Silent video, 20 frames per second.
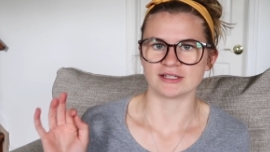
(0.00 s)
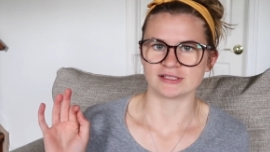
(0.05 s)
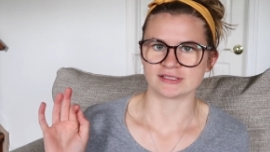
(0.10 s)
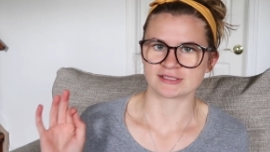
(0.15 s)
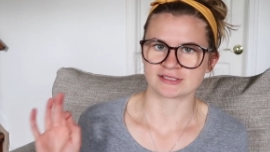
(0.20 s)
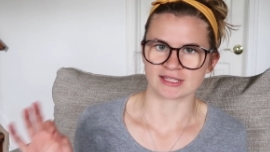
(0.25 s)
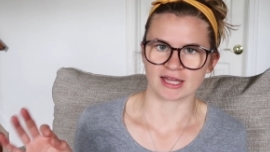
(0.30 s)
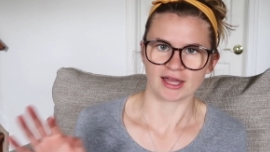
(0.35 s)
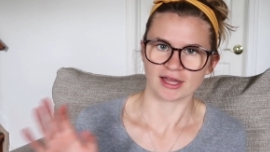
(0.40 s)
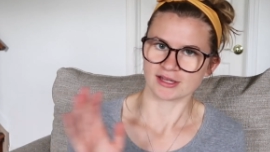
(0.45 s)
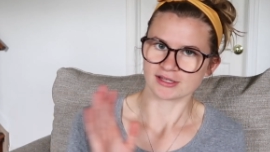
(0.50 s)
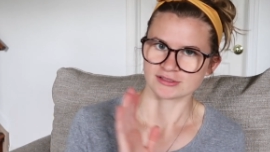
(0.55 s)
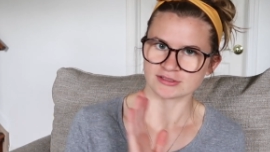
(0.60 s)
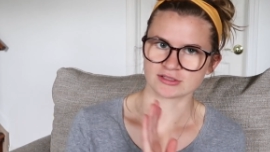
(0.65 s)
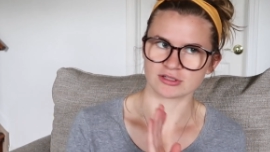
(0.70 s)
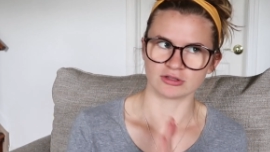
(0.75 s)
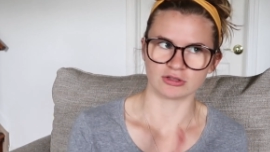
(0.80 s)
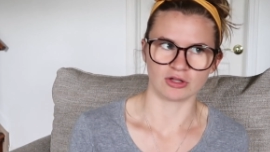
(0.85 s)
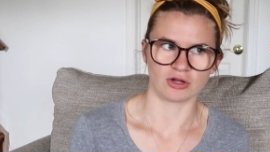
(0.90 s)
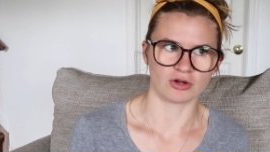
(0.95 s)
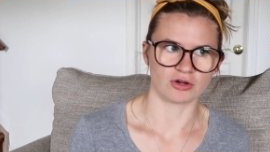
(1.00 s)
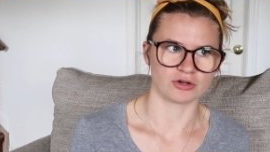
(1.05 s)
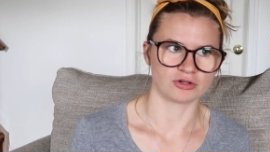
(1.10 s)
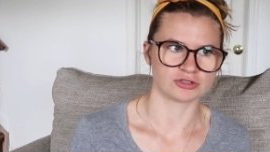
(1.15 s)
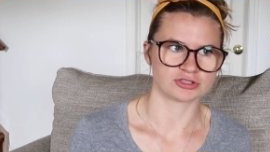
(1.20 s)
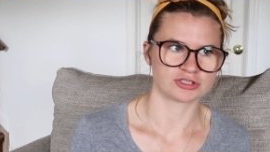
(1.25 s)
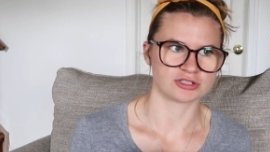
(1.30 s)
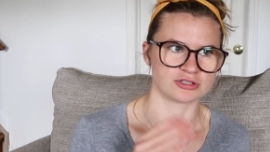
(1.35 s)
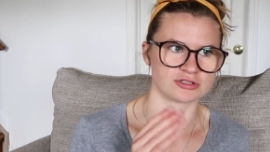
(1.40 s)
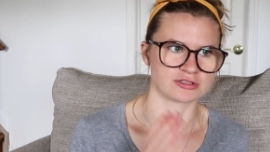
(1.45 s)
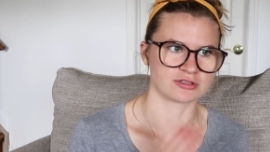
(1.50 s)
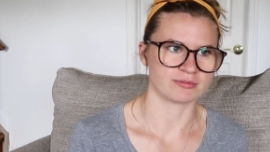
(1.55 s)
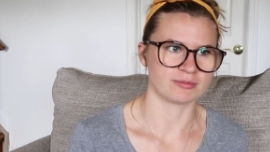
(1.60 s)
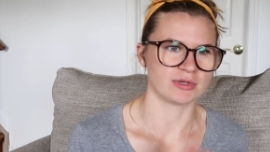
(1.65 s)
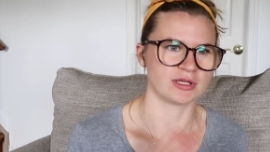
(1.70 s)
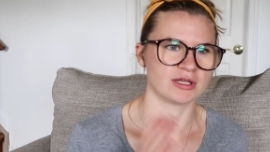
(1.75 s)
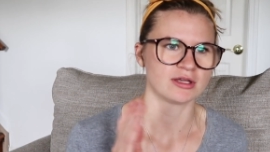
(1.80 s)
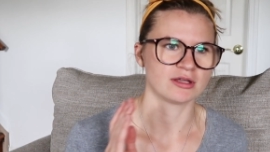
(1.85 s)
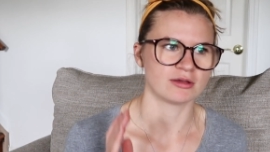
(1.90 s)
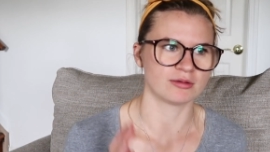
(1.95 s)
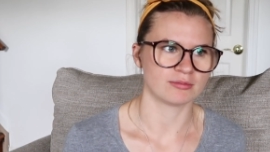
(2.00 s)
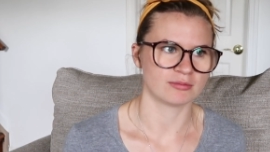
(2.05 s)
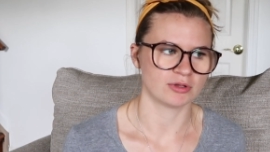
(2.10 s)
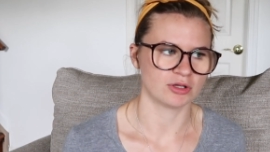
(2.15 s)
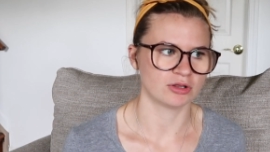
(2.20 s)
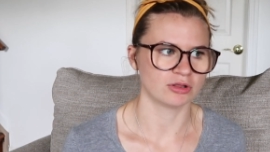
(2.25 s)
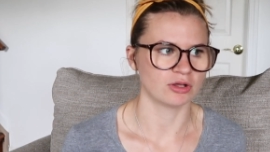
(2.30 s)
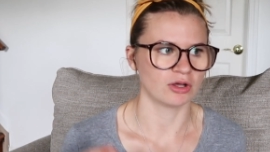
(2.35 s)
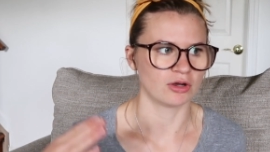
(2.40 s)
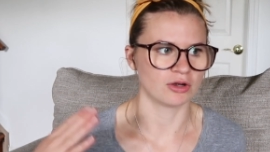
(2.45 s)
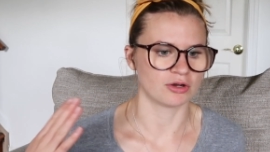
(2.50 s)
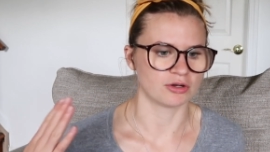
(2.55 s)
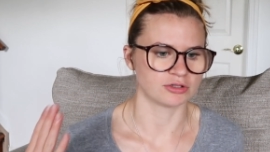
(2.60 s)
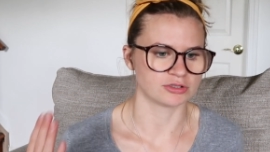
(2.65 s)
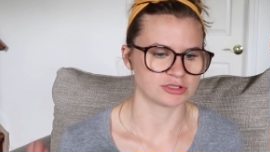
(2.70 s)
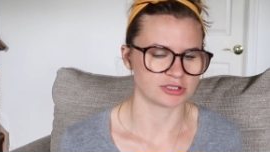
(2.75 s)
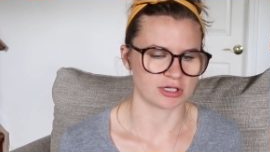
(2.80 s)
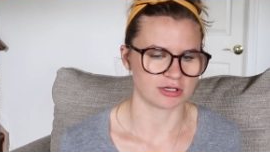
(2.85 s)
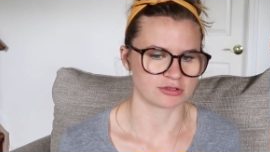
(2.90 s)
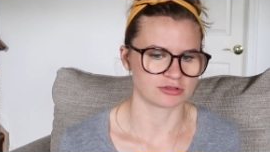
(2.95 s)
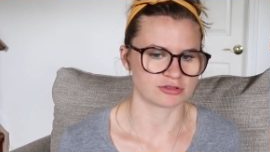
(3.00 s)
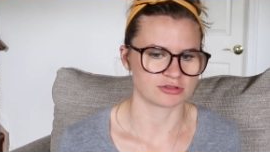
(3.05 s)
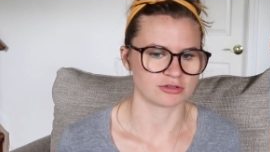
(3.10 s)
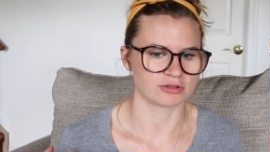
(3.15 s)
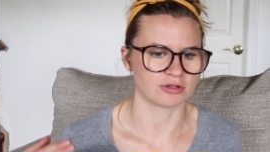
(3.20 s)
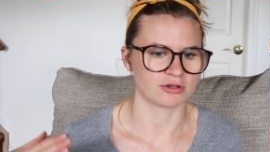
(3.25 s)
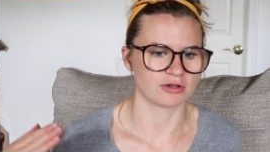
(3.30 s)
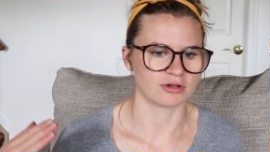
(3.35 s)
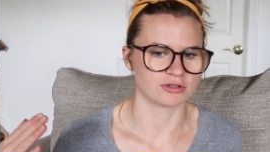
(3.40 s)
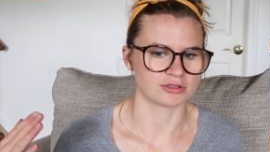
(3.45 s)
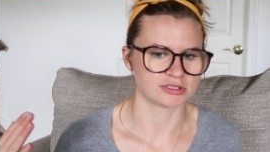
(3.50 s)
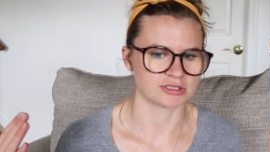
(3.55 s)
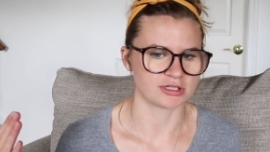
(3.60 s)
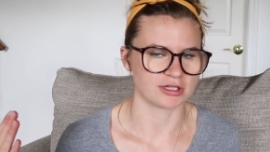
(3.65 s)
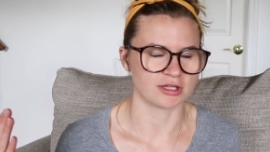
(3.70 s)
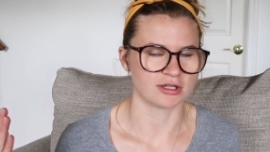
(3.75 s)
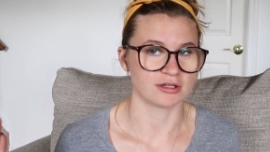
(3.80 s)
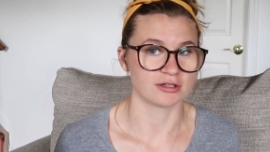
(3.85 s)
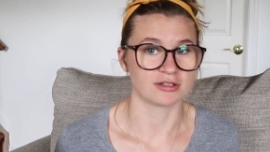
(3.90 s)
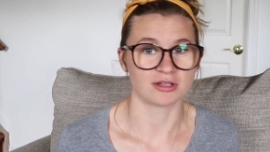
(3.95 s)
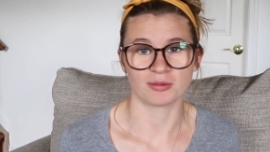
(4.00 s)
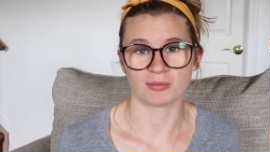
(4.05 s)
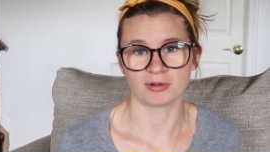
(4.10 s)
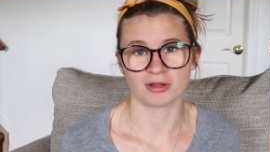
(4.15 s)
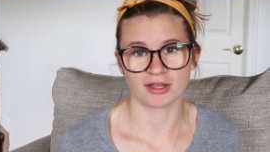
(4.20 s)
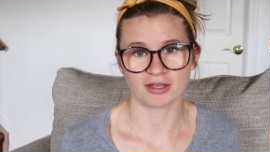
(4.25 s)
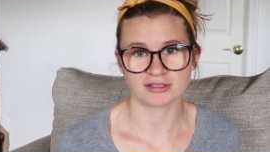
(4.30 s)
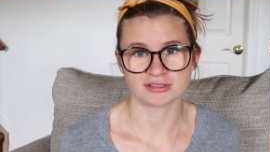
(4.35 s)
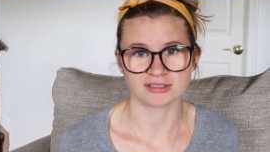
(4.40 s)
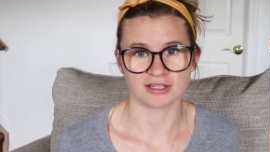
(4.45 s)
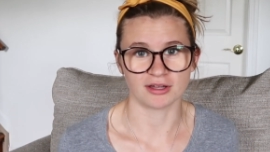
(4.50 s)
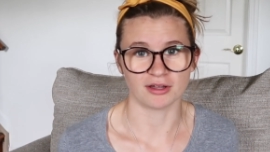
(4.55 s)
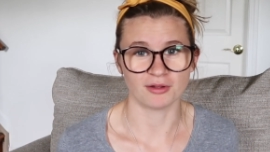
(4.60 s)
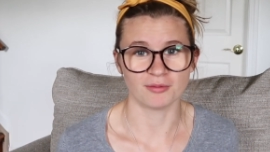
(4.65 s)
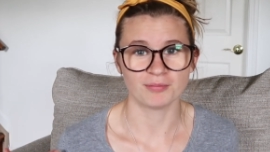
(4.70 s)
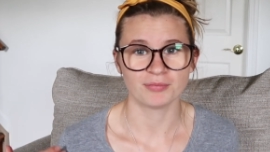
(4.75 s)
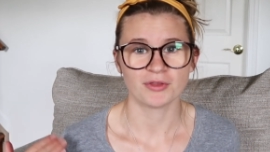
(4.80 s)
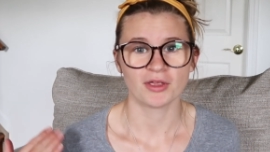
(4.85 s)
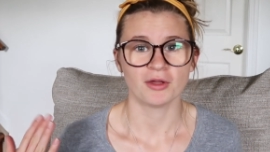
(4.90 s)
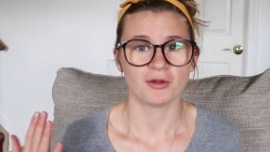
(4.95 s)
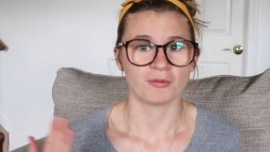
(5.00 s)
the size large. There's a medium, large, extra large, and double X L.